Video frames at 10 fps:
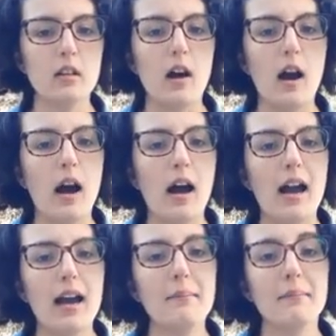
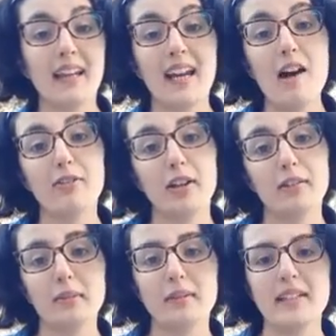The cover
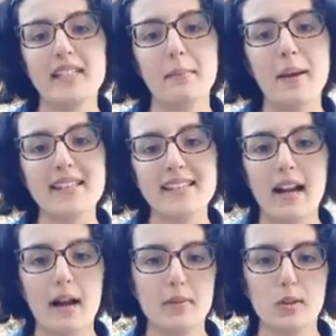is amazing. I
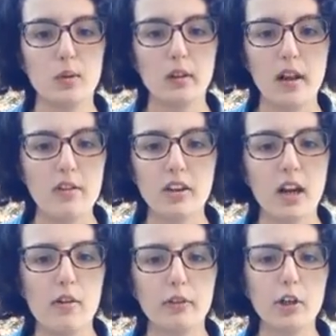absolutely love the cover.